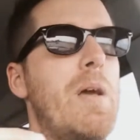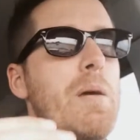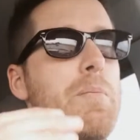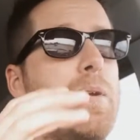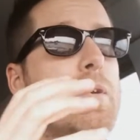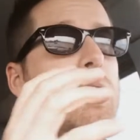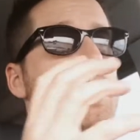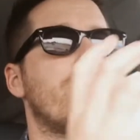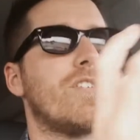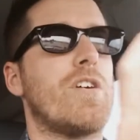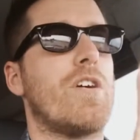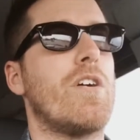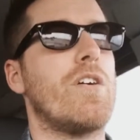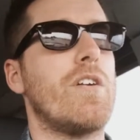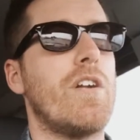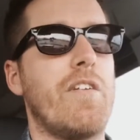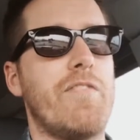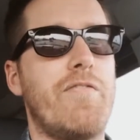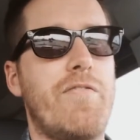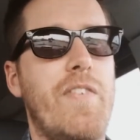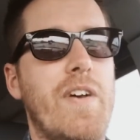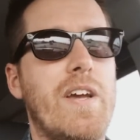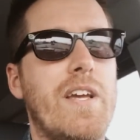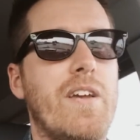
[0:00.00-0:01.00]
Maybe you turn
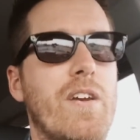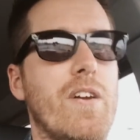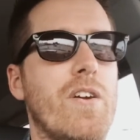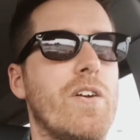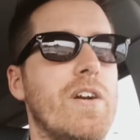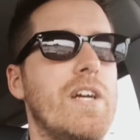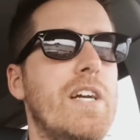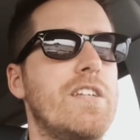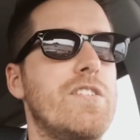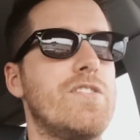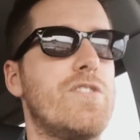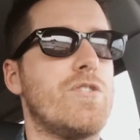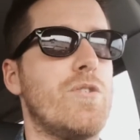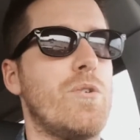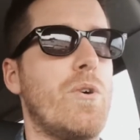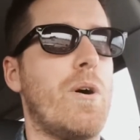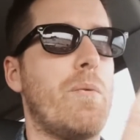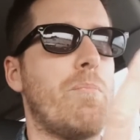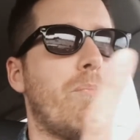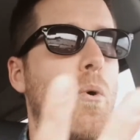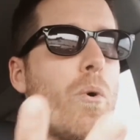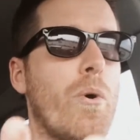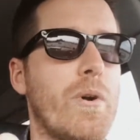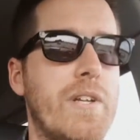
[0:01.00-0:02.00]
a figure into
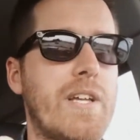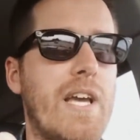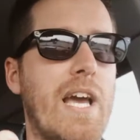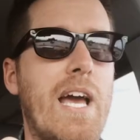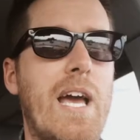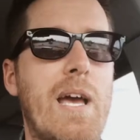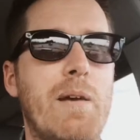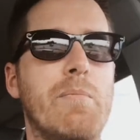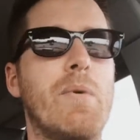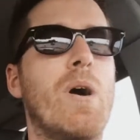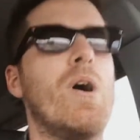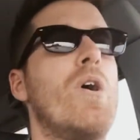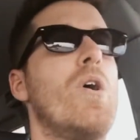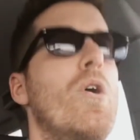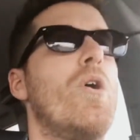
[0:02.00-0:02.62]
a board game,